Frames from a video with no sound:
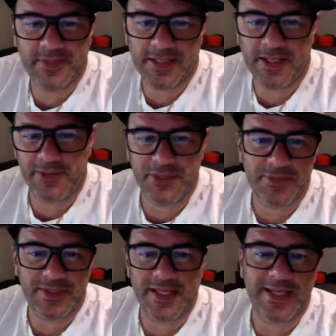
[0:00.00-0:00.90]
I wish it
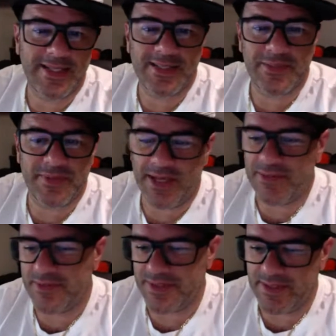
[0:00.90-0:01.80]
was that easy when I
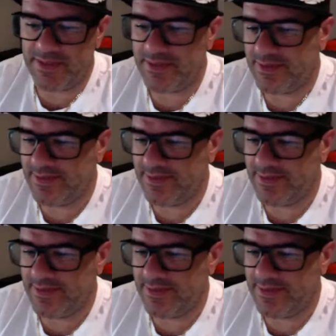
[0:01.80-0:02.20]
was young.